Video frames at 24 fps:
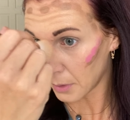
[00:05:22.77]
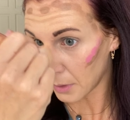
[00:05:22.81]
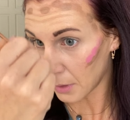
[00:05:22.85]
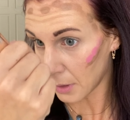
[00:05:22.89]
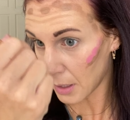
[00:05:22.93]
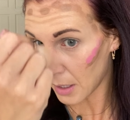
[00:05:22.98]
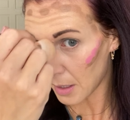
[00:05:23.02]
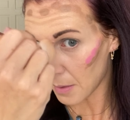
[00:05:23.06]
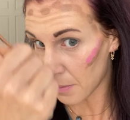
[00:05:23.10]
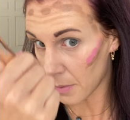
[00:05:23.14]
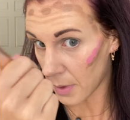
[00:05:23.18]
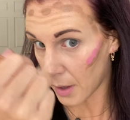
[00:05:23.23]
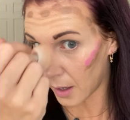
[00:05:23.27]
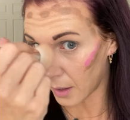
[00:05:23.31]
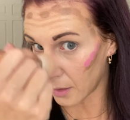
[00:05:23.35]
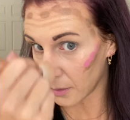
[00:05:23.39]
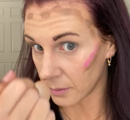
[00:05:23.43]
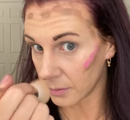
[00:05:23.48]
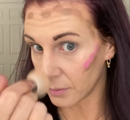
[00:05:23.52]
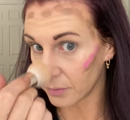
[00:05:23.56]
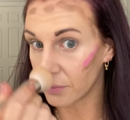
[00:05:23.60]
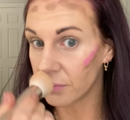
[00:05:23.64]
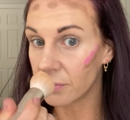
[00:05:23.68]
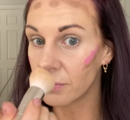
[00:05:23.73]
Keep that
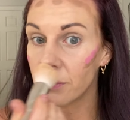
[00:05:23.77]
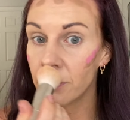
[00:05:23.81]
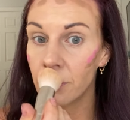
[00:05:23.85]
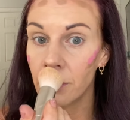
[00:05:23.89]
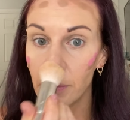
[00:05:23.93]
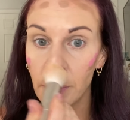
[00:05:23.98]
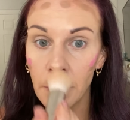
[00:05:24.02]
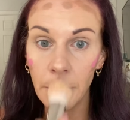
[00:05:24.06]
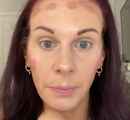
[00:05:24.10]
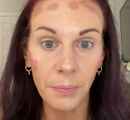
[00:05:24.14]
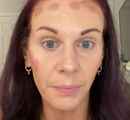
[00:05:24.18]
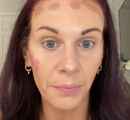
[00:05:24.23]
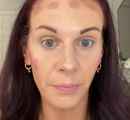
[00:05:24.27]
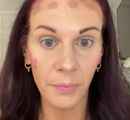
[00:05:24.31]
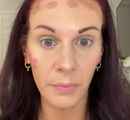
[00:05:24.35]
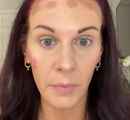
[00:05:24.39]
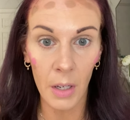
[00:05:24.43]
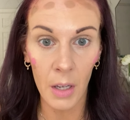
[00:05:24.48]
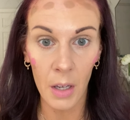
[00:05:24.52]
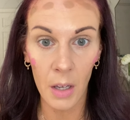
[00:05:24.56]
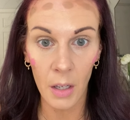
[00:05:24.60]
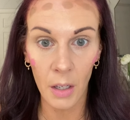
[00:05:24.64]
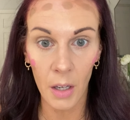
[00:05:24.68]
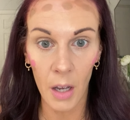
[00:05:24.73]

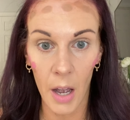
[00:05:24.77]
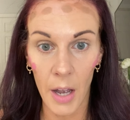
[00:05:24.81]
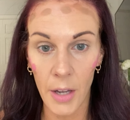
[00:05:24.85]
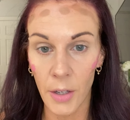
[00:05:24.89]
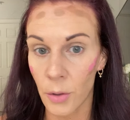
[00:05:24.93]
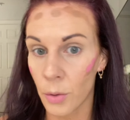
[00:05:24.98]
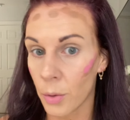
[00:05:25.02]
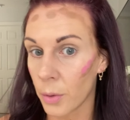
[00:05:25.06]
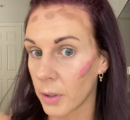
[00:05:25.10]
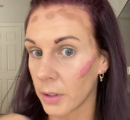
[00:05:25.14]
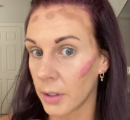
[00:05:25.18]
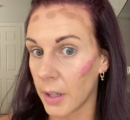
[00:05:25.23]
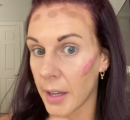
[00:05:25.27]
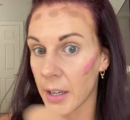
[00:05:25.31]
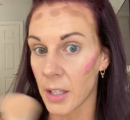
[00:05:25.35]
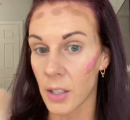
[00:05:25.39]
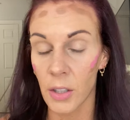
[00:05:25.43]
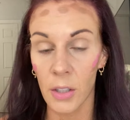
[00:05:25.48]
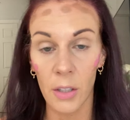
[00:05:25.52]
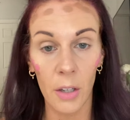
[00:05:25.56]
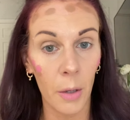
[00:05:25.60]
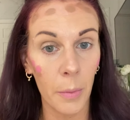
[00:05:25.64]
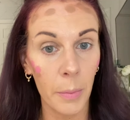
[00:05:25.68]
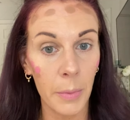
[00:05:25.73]
contoured like
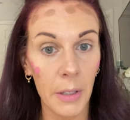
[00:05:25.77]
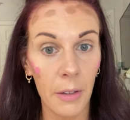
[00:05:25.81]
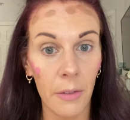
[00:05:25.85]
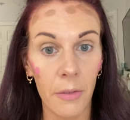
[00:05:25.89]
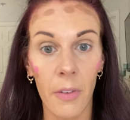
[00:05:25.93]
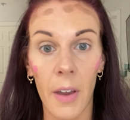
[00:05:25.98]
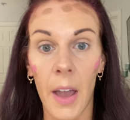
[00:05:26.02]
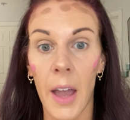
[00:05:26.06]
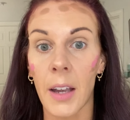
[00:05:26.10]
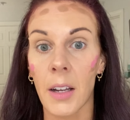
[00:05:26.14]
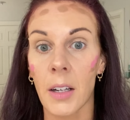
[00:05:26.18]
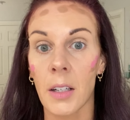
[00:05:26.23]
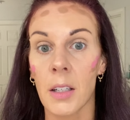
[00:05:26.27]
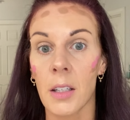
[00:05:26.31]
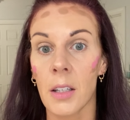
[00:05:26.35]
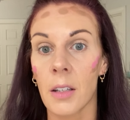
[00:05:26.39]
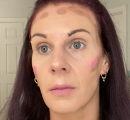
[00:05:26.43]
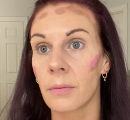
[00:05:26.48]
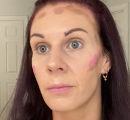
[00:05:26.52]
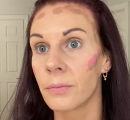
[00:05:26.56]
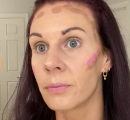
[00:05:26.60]
sculpt effect.